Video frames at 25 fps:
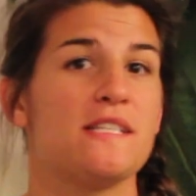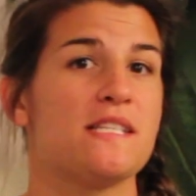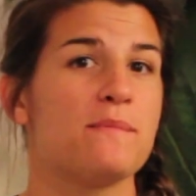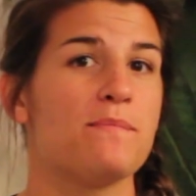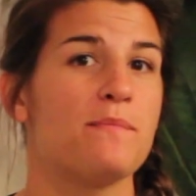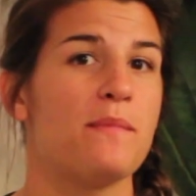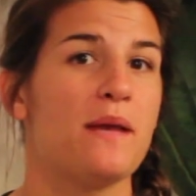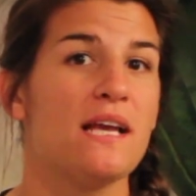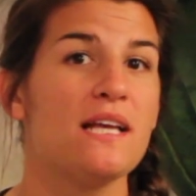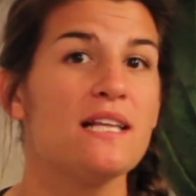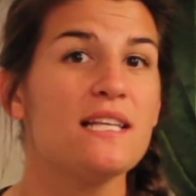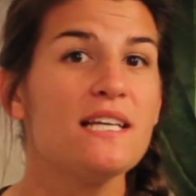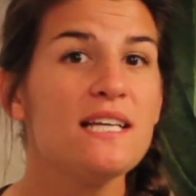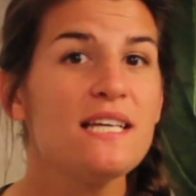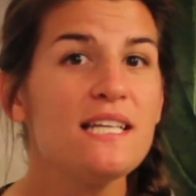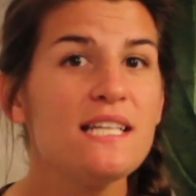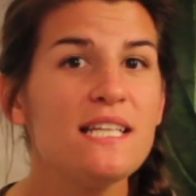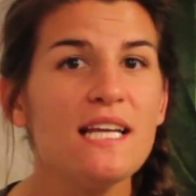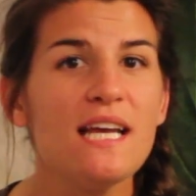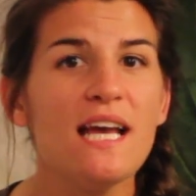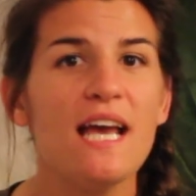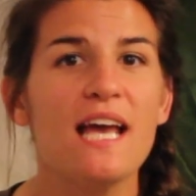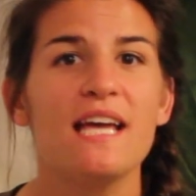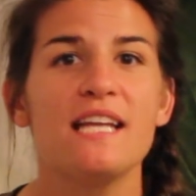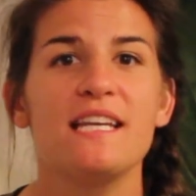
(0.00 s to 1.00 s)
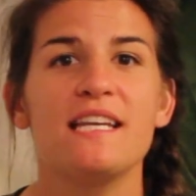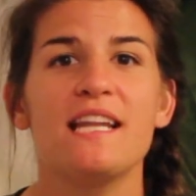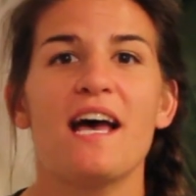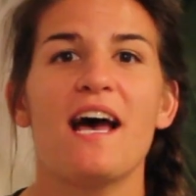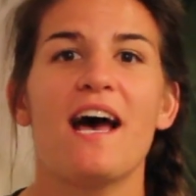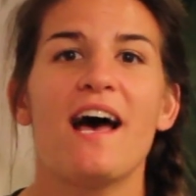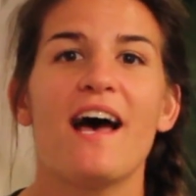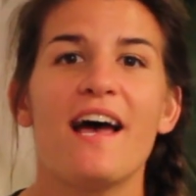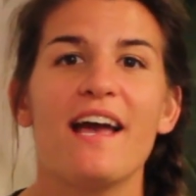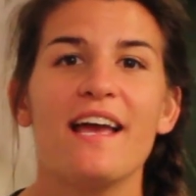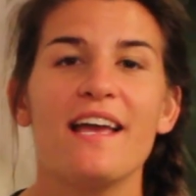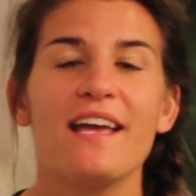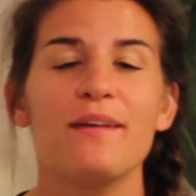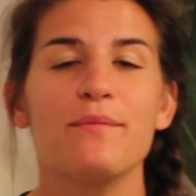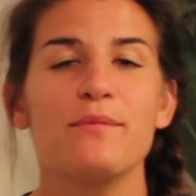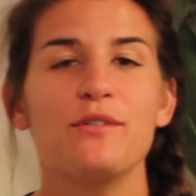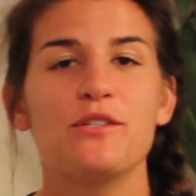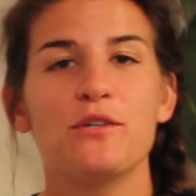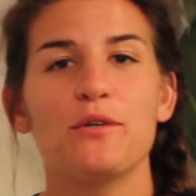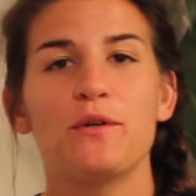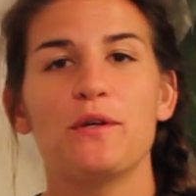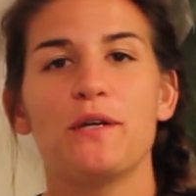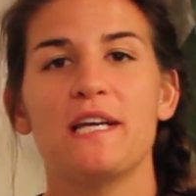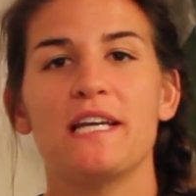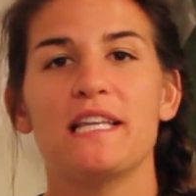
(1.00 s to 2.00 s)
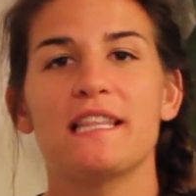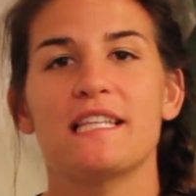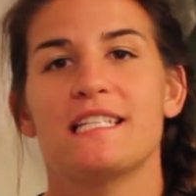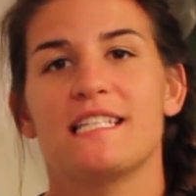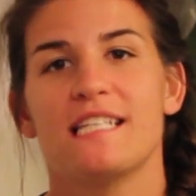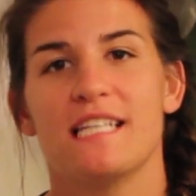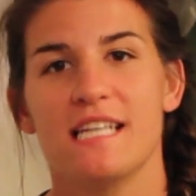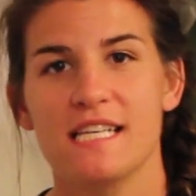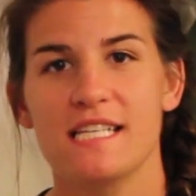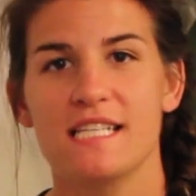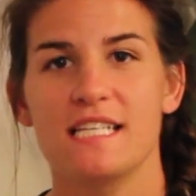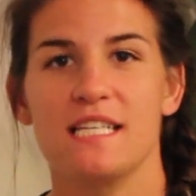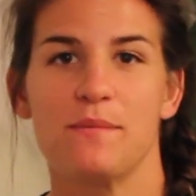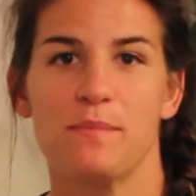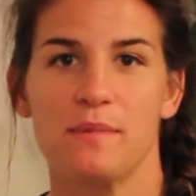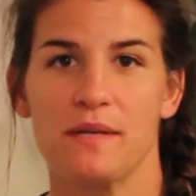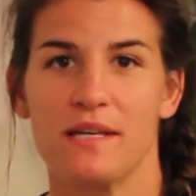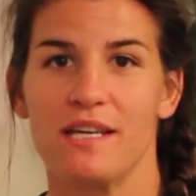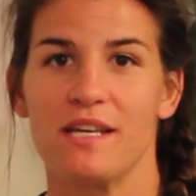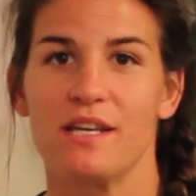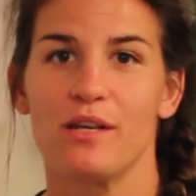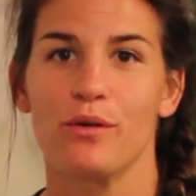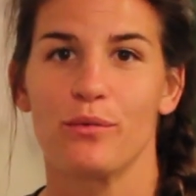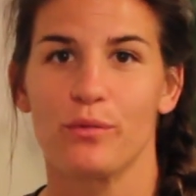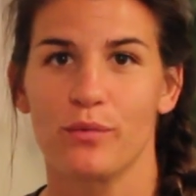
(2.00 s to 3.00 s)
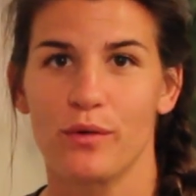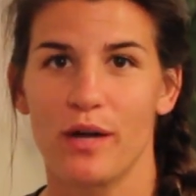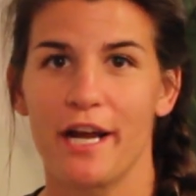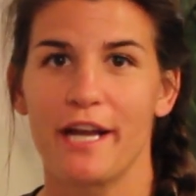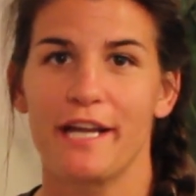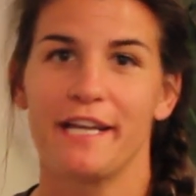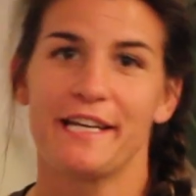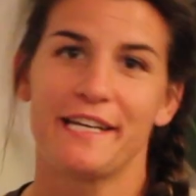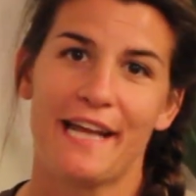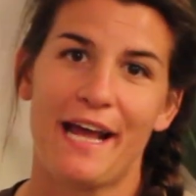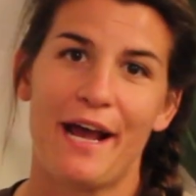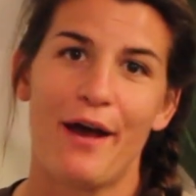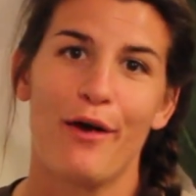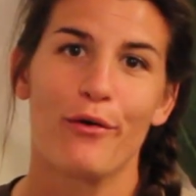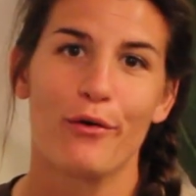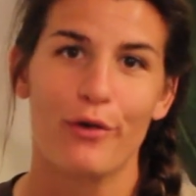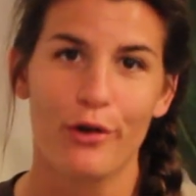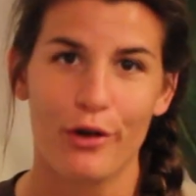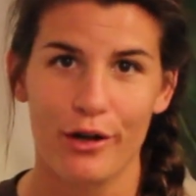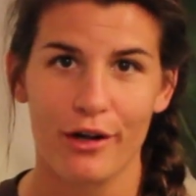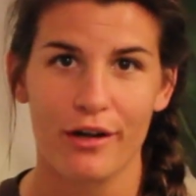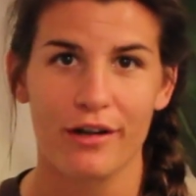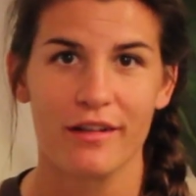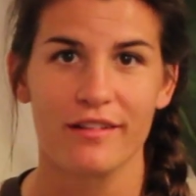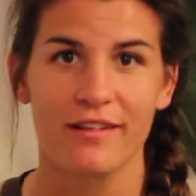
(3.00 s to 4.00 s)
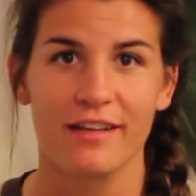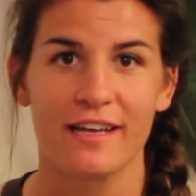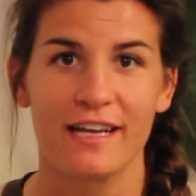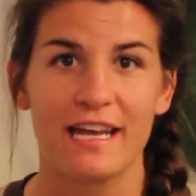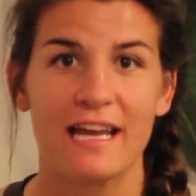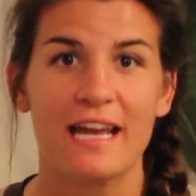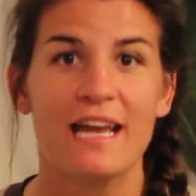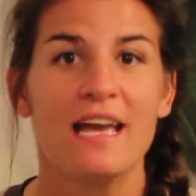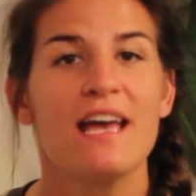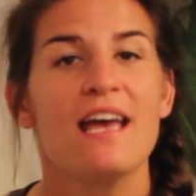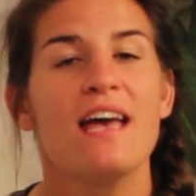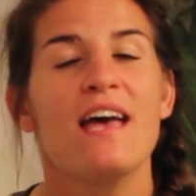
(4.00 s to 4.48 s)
is Maylin and I am doing the D C P right now currently.